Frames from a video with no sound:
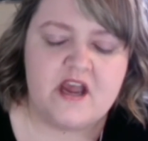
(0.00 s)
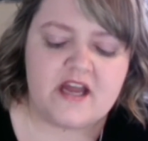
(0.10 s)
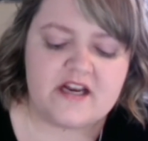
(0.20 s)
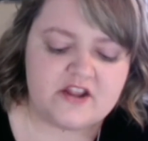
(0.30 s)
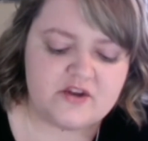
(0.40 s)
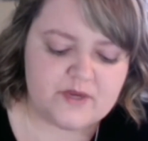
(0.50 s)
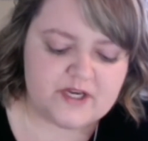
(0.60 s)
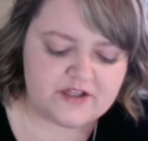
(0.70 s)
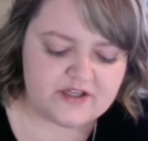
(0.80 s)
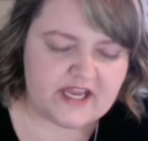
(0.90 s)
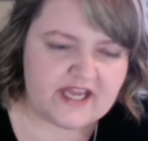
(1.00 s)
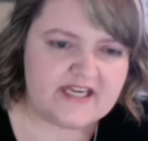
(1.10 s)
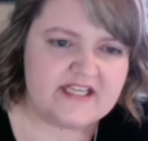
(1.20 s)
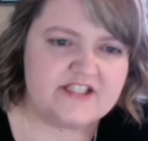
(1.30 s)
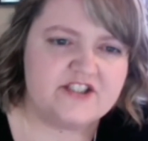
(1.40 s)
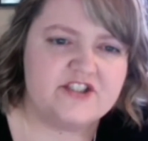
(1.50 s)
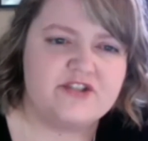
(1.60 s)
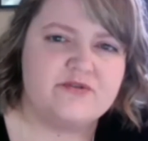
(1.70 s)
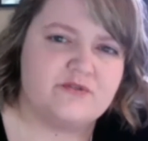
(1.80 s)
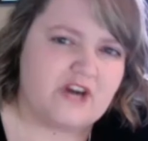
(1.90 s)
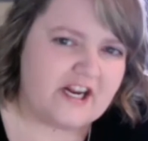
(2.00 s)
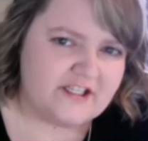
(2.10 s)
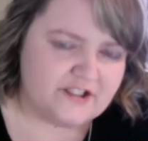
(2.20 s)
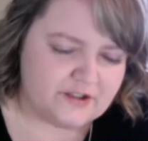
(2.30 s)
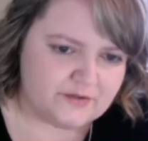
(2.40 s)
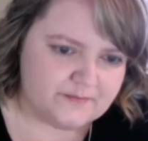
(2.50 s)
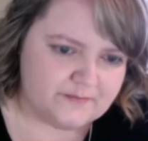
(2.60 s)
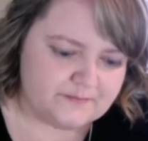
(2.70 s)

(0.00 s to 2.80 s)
Another way to look at it is to choose gratitude.